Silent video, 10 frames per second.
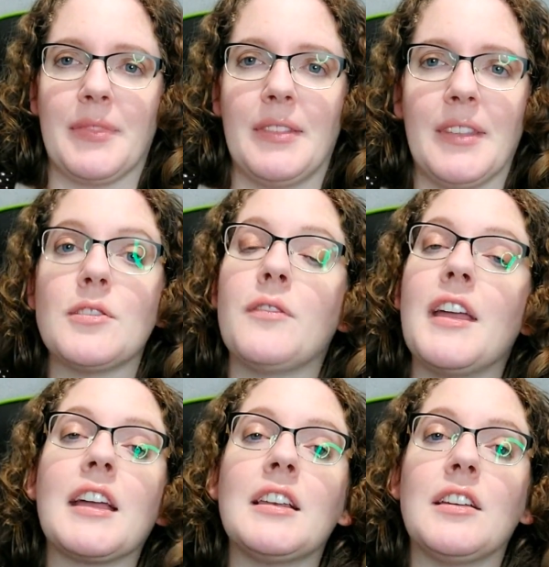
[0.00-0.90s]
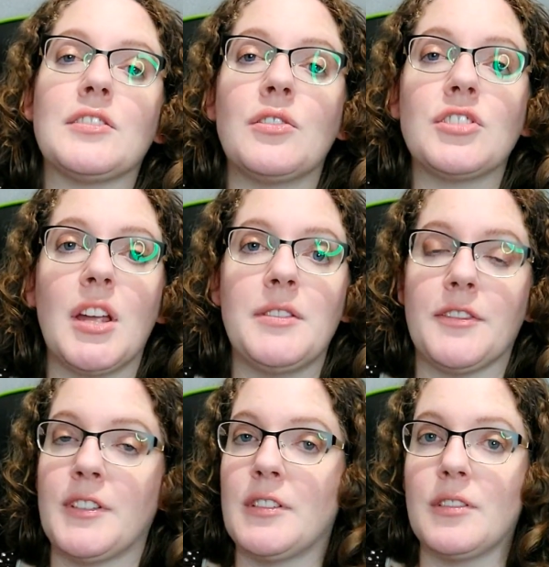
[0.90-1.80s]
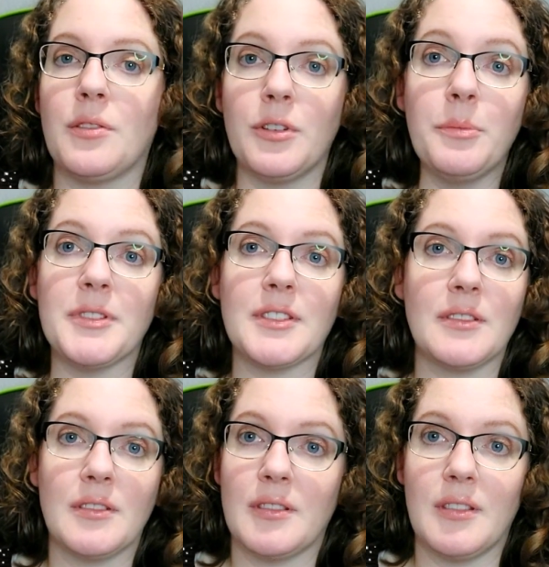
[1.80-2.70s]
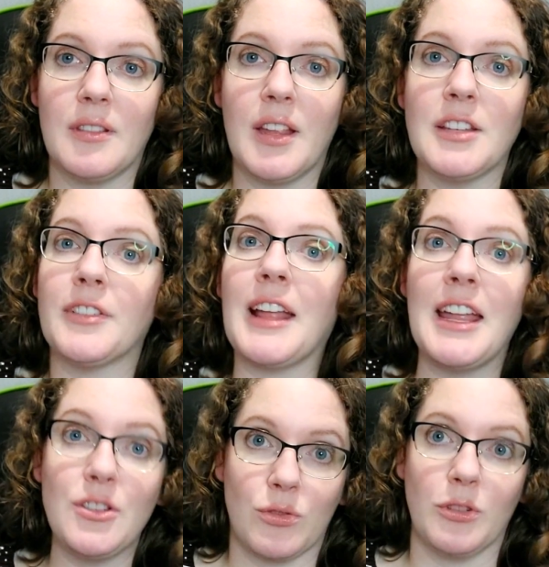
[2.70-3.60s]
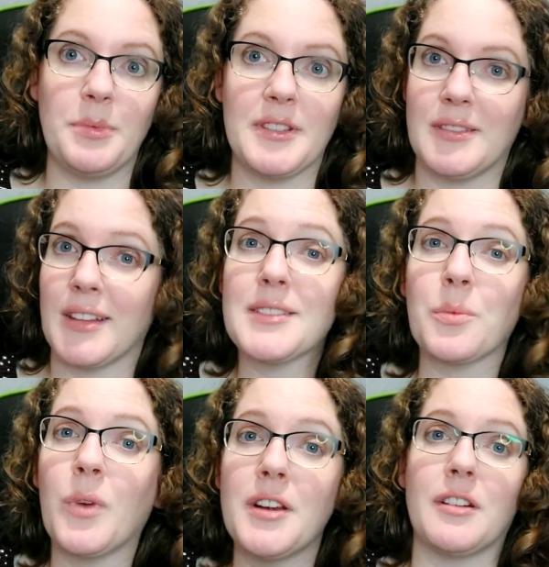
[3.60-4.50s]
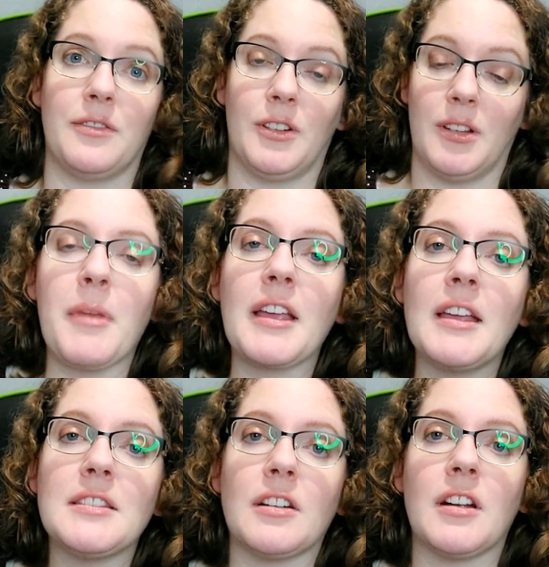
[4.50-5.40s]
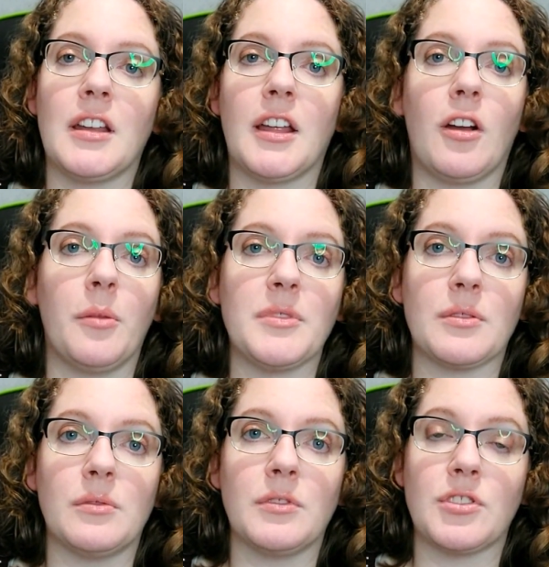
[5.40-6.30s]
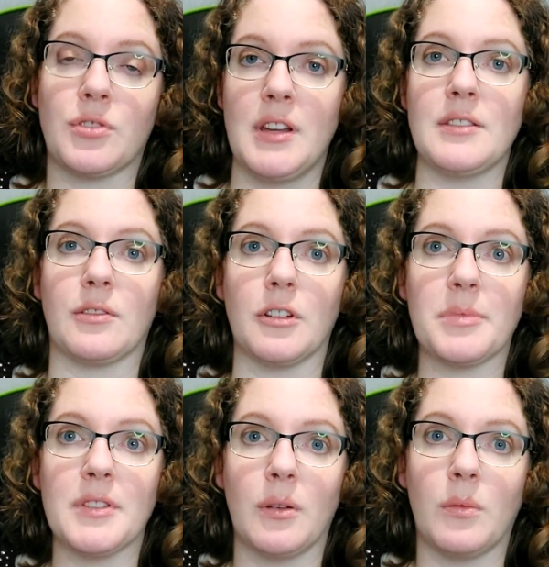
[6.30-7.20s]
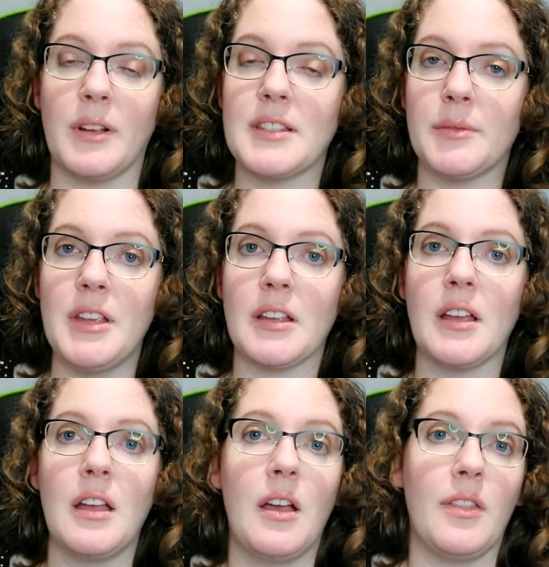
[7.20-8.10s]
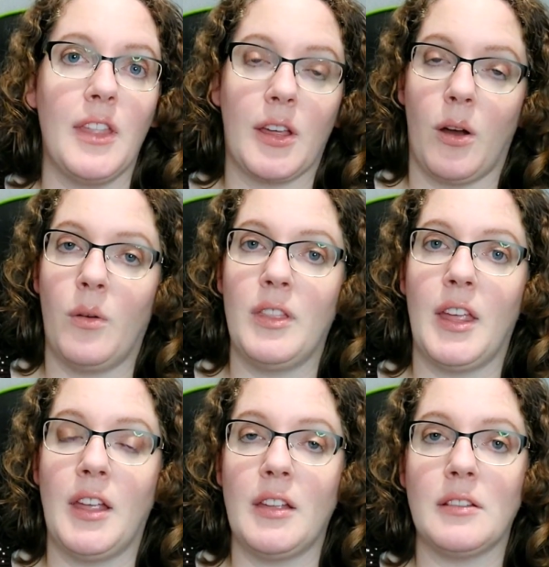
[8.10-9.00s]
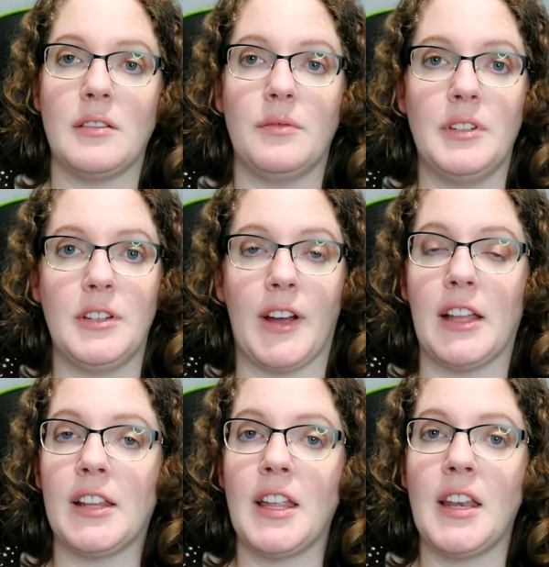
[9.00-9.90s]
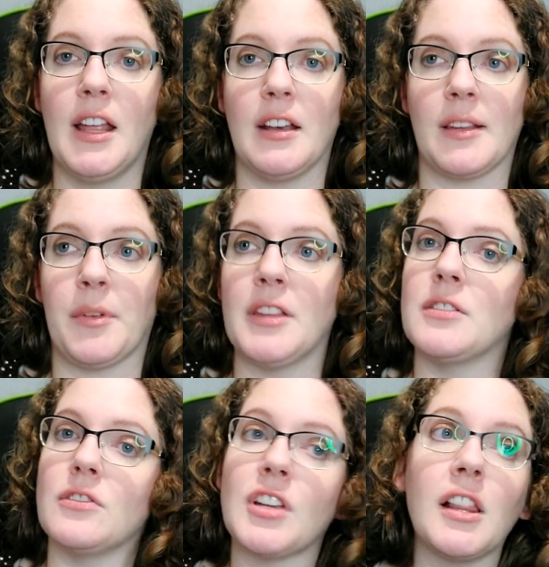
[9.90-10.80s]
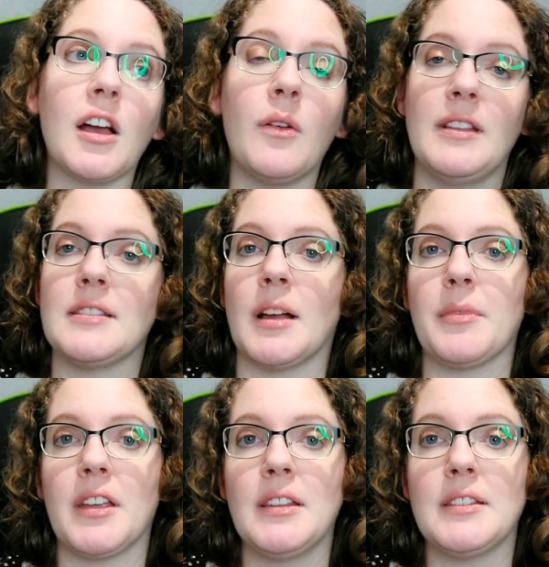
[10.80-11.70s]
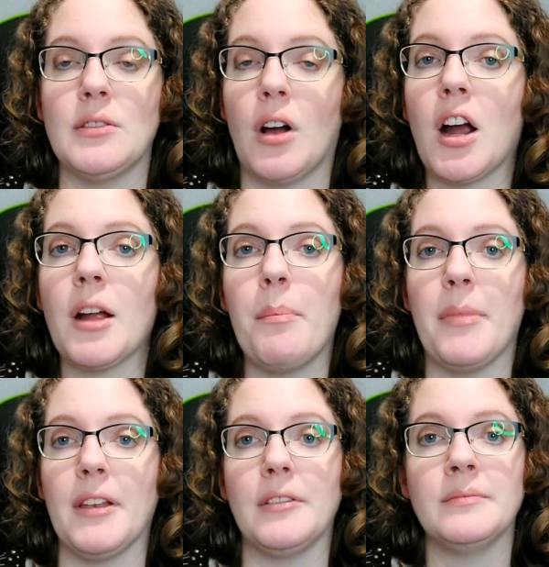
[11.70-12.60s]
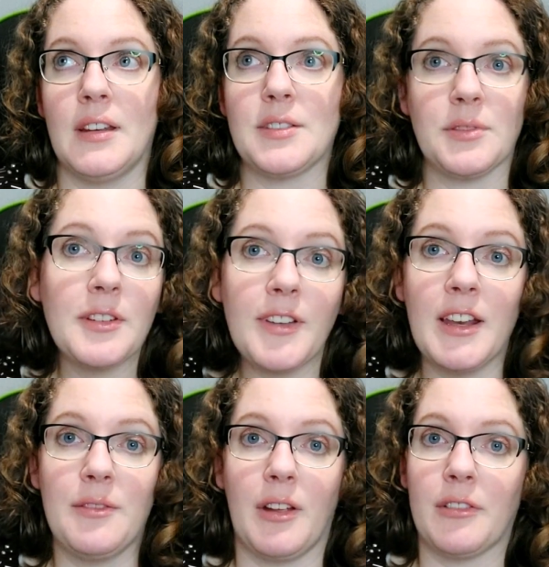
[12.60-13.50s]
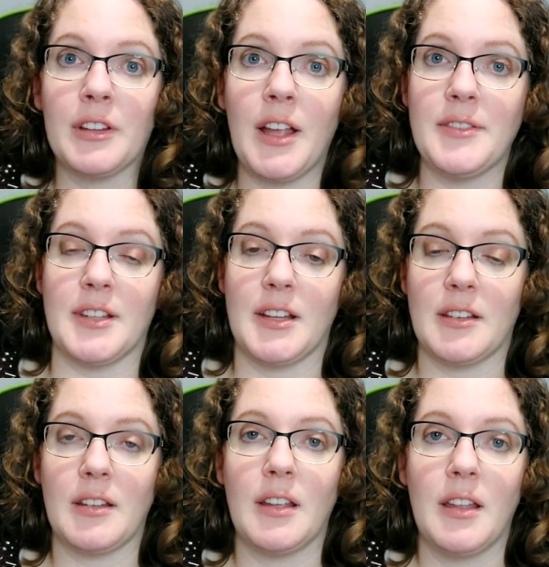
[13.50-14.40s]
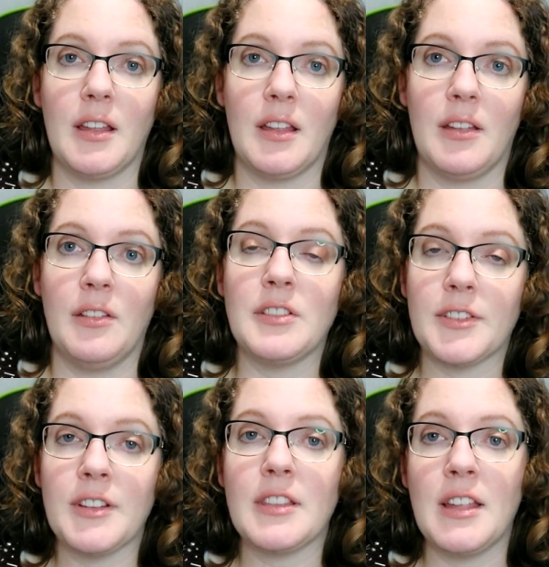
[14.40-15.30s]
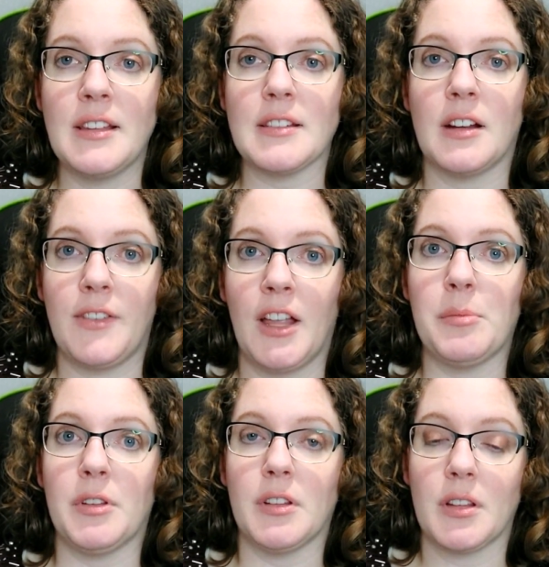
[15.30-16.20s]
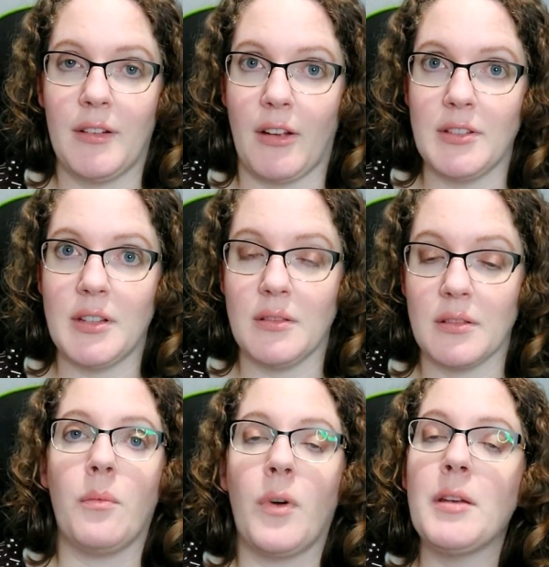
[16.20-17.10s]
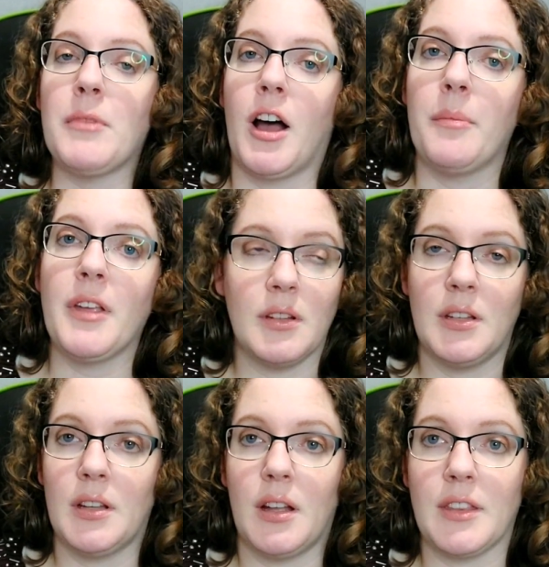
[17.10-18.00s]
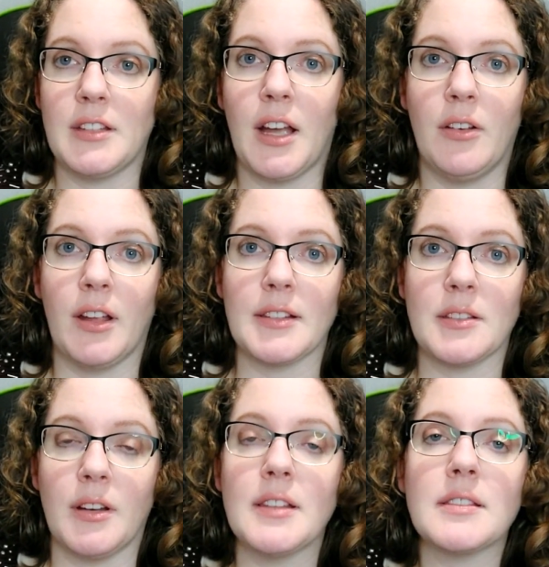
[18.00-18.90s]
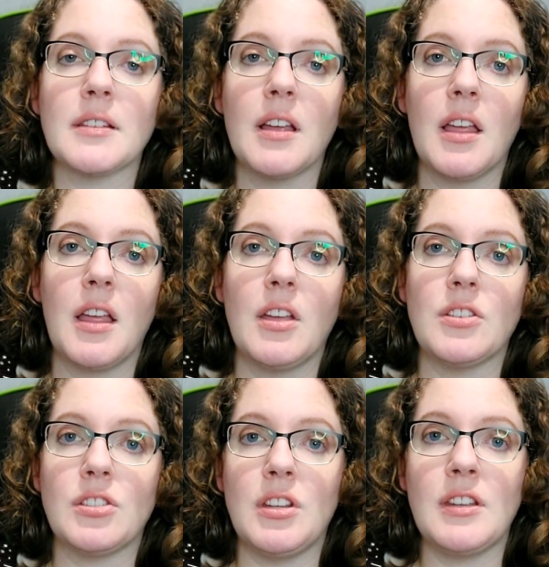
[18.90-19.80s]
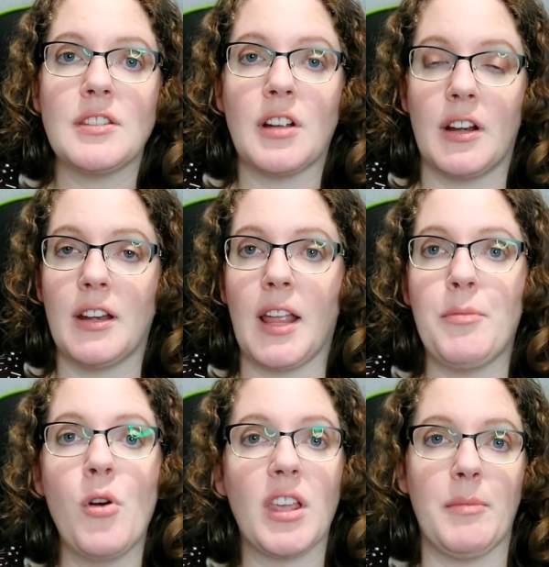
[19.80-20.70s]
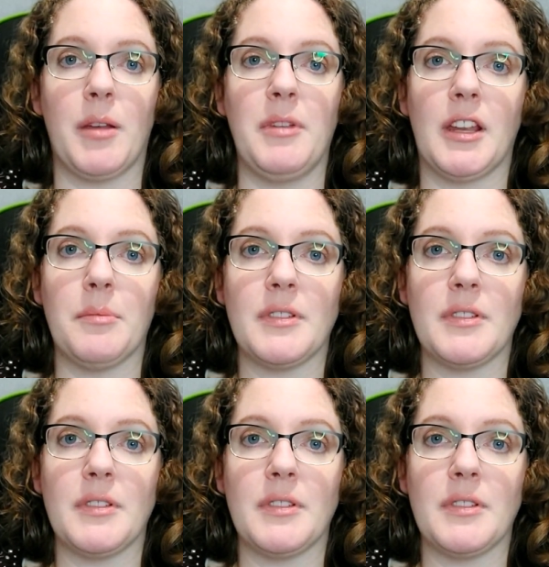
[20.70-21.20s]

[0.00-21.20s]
So if they can associate different groups in different age groups. That's wonderful. My kids are in a homeschool strings group. So once a week they go and they do violin and some kids do cello and some kids do harp and, and it's really fun and everyone loves it. You know, different things are available around you. One mom in the town next to us, she started a Pokemon meetup.